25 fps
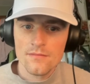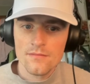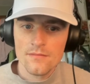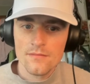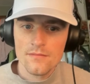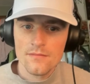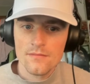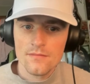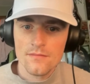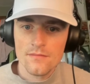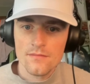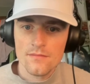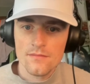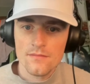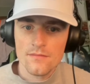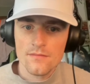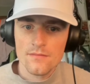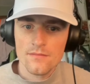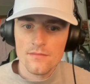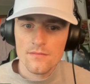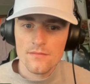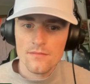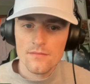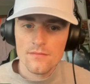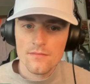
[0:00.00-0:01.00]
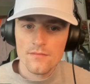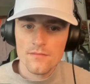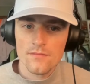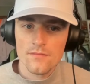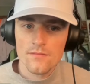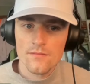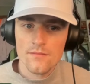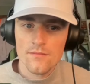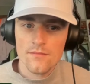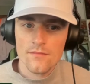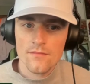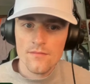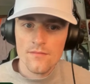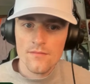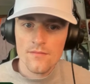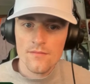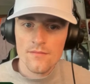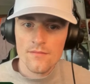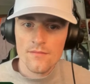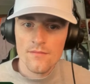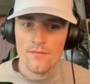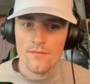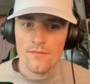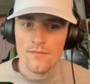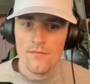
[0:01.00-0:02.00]

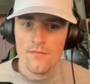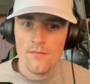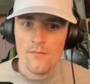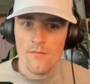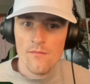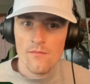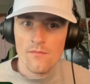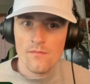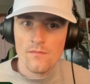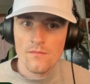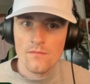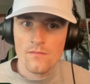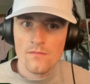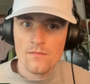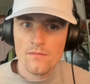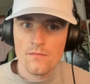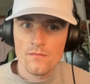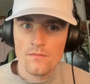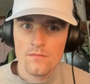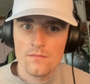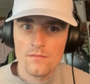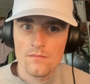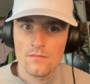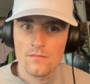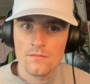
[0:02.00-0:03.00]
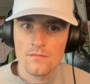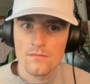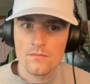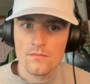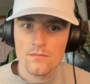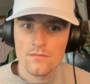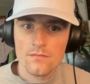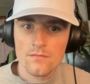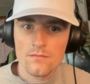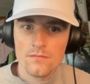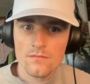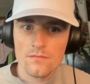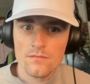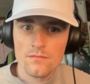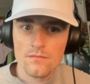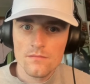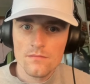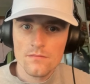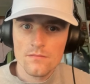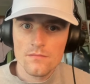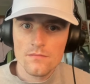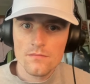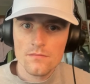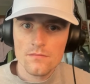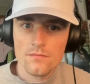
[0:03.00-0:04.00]

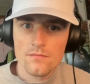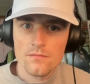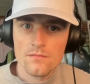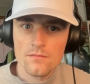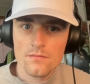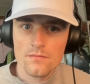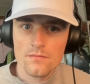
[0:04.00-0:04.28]
This person isn't speaking.